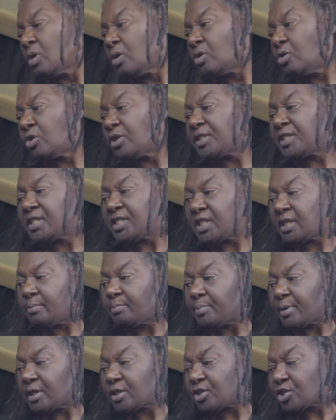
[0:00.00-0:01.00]
or dip
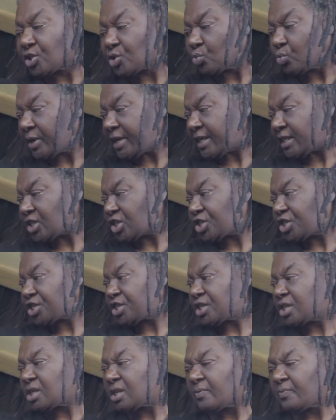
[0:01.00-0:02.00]

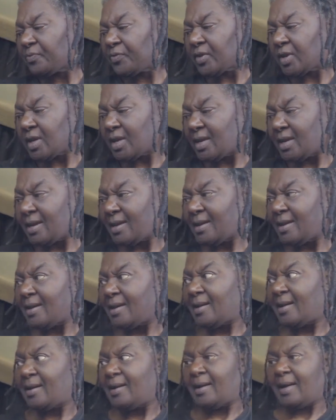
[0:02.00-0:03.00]
switch,
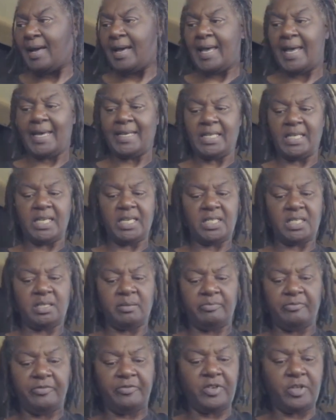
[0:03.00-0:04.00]
I had to get
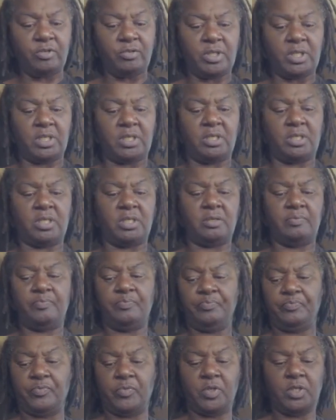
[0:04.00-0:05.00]
some fuses.
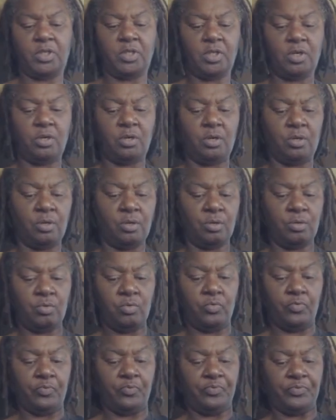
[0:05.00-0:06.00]
So
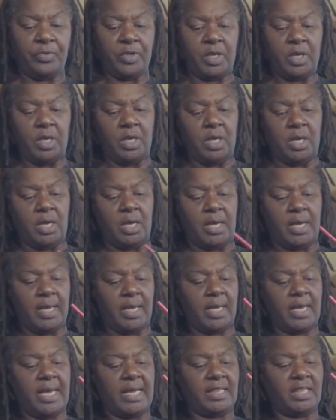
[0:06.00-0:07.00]
I
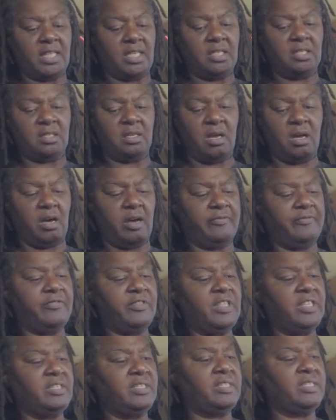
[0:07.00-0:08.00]
got this off
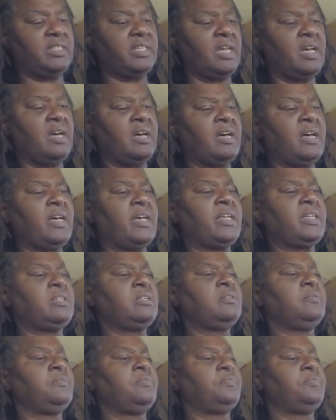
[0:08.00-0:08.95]
the Zon,